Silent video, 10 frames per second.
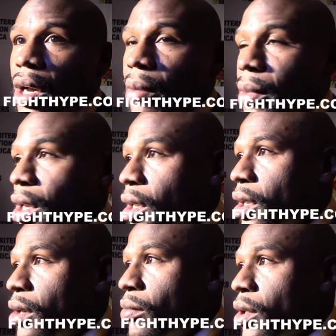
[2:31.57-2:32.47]
I
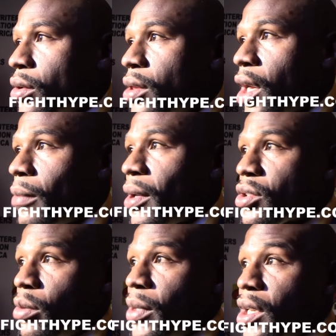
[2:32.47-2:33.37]
mean, uh, when you think
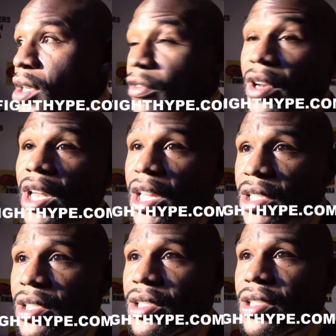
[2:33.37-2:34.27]
about so many different
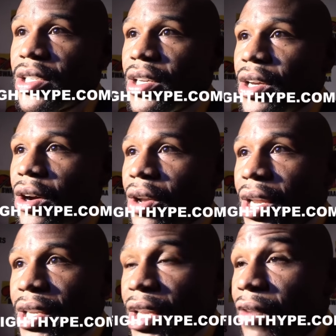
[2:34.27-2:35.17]
legends,
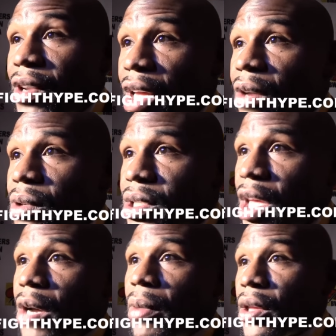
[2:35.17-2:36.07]
all I did every day was
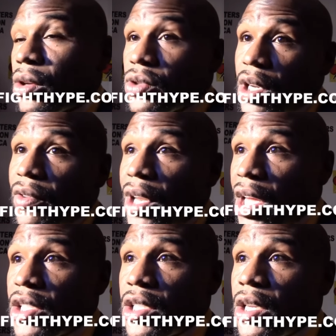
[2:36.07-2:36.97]
think about those different
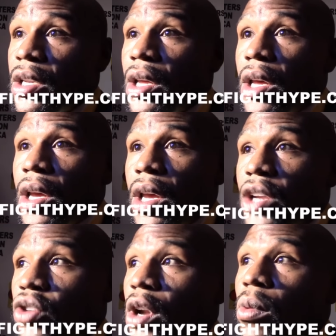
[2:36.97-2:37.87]
legends and,
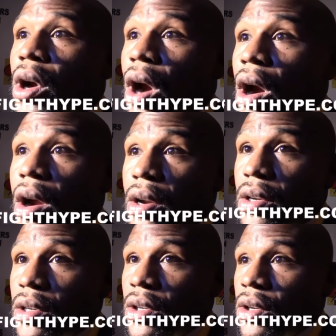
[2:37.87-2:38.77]
and try to work
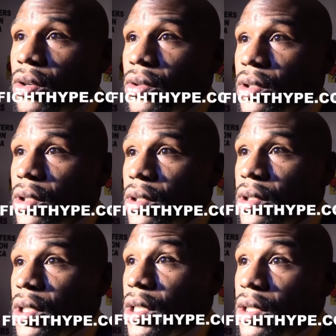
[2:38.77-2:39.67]
hard, you know,
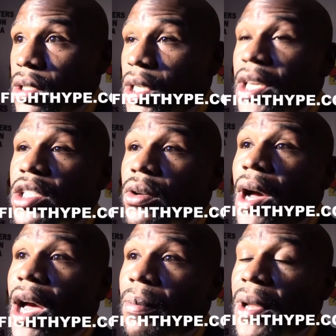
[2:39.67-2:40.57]
to, to get to
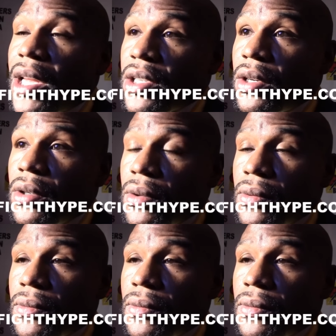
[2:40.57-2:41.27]
a high plateau.